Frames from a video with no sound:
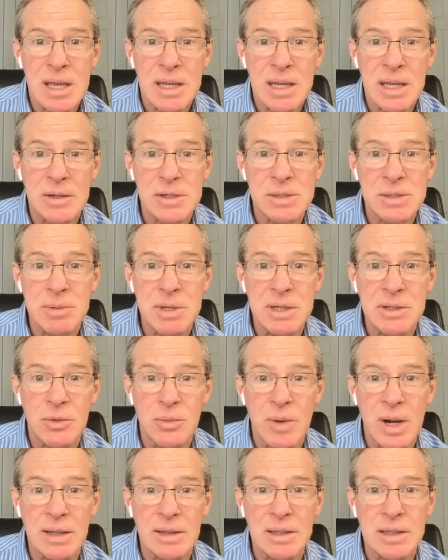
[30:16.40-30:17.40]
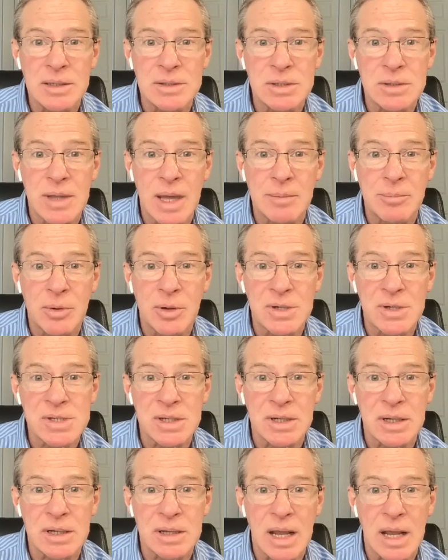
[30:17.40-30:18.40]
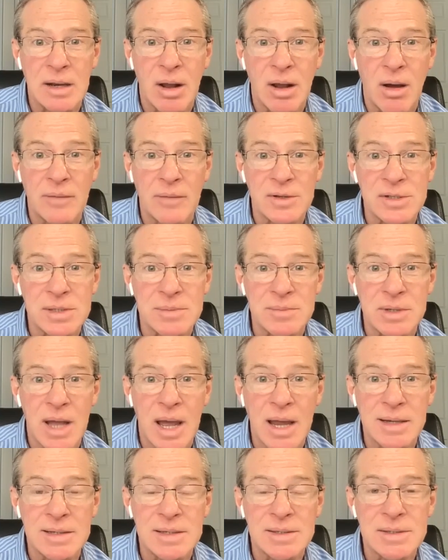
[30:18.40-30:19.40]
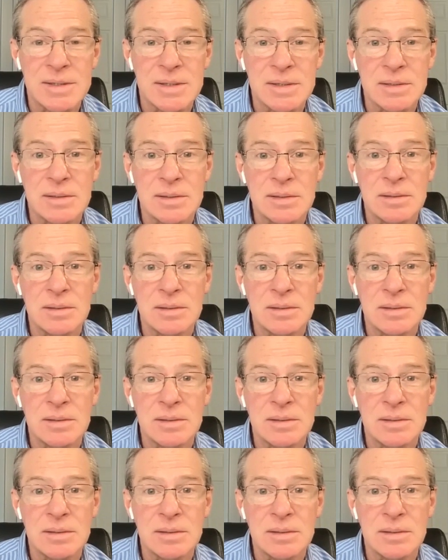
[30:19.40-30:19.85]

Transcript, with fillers: Can you speak directly to that person and, and offer some guidance?